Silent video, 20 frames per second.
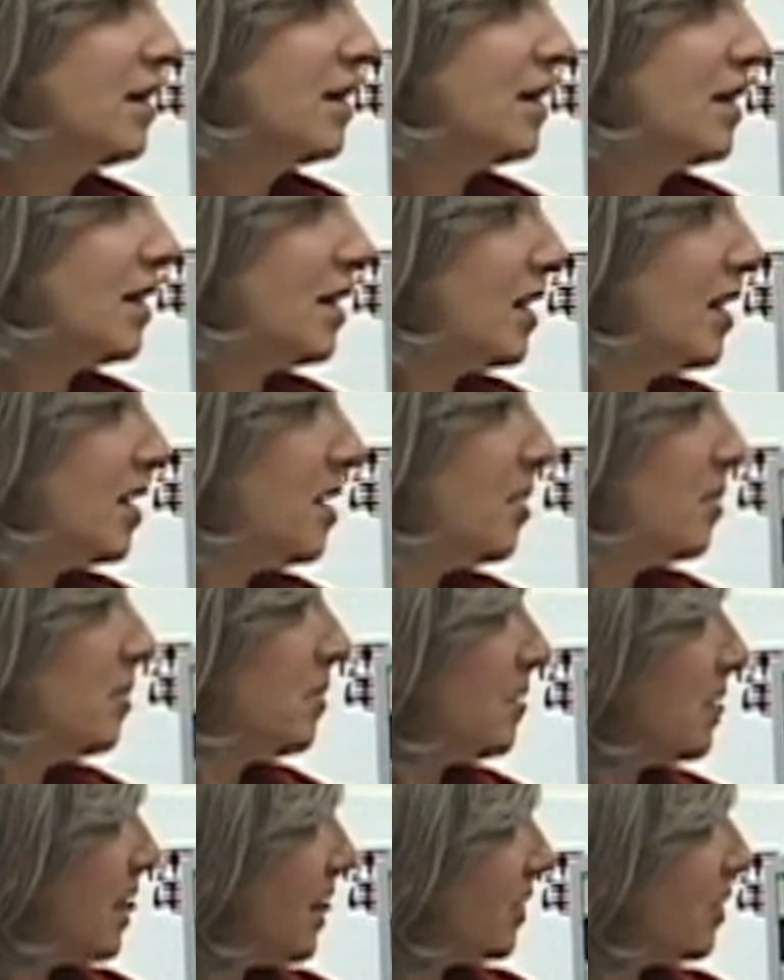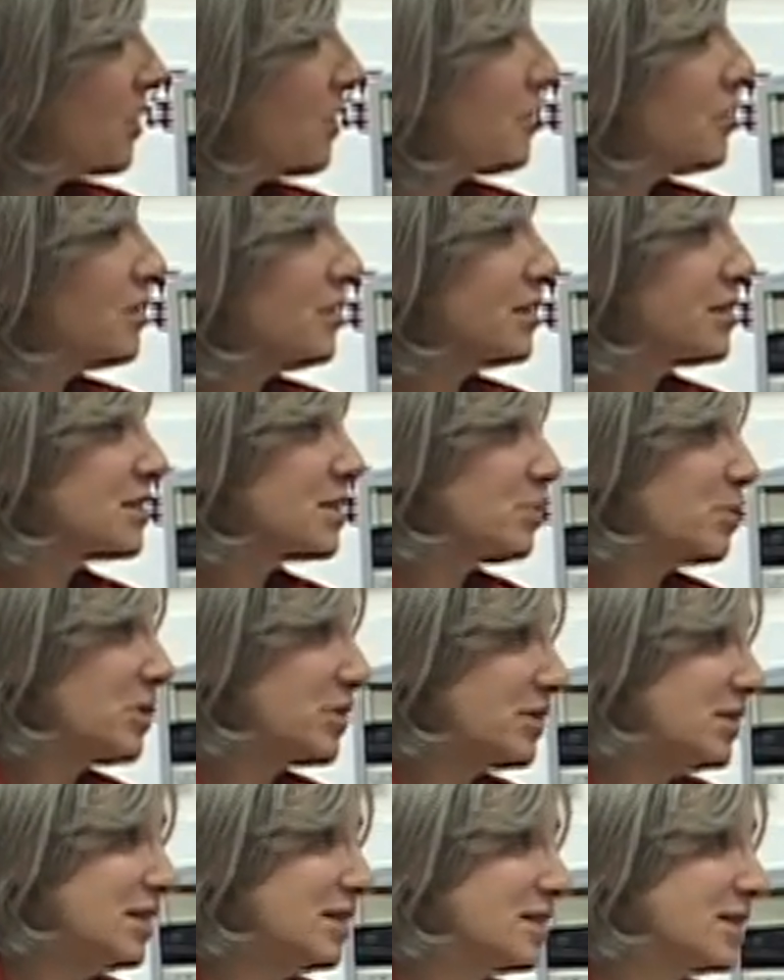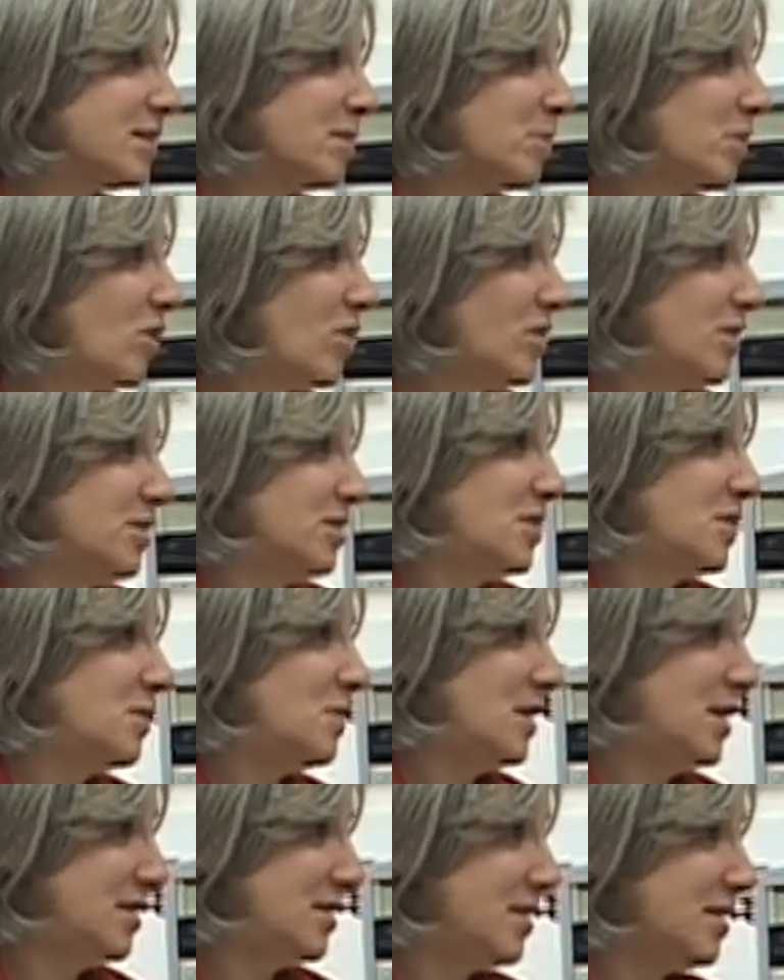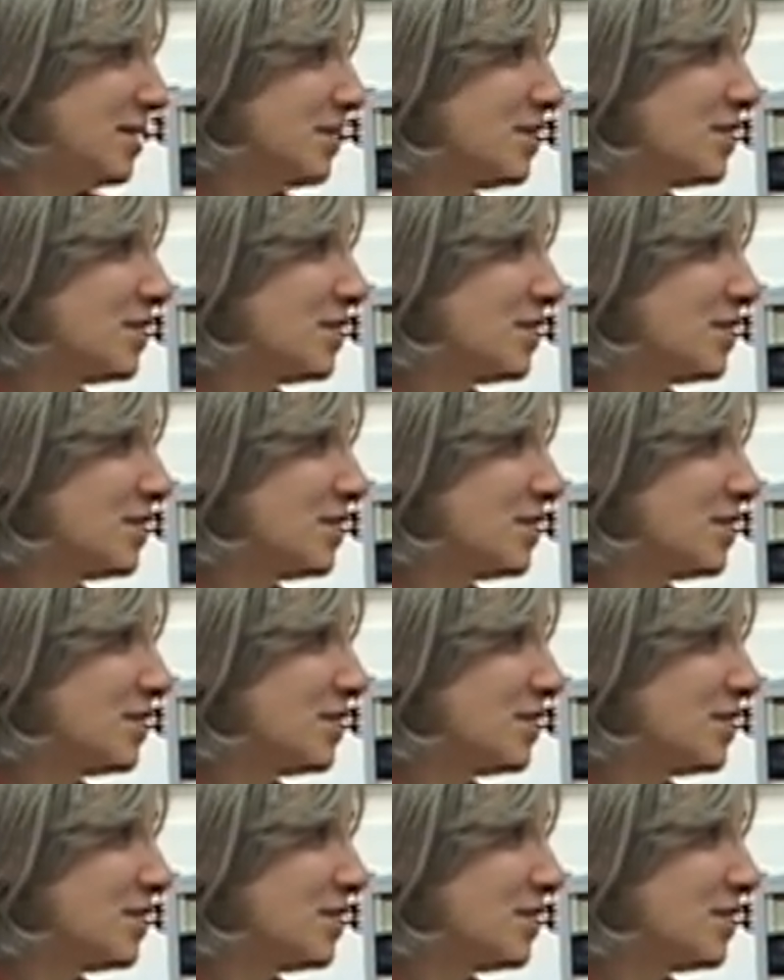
Let her experience some consequences if